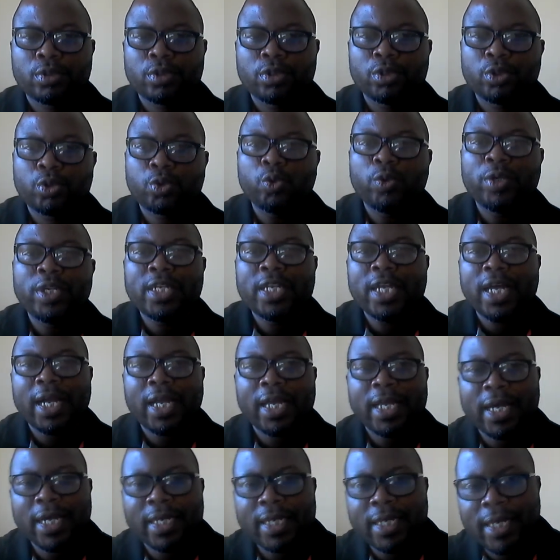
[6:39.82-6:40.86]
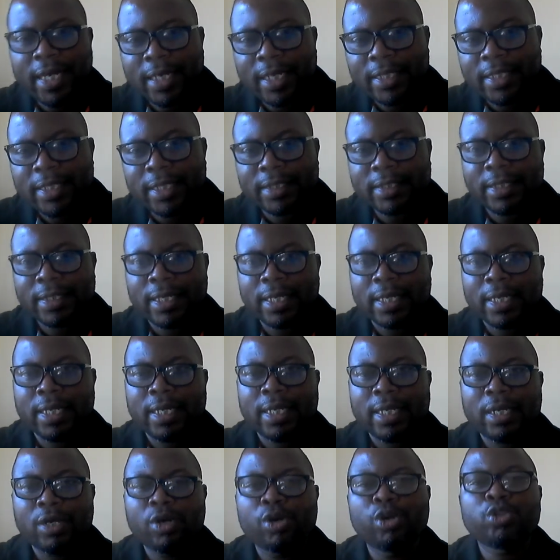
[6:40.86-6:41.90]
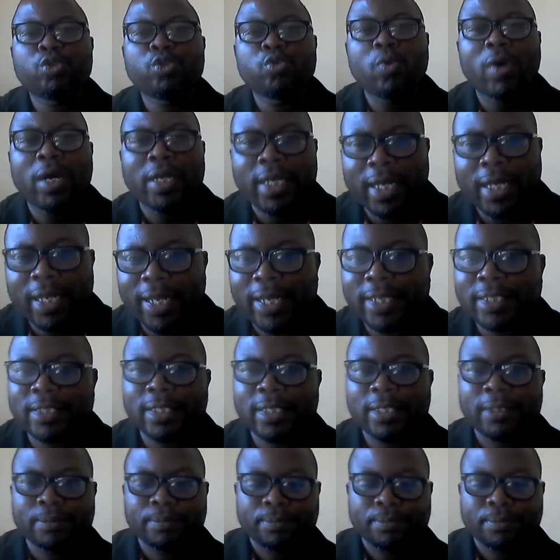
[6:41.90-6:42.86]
to either gather data or to analyze them.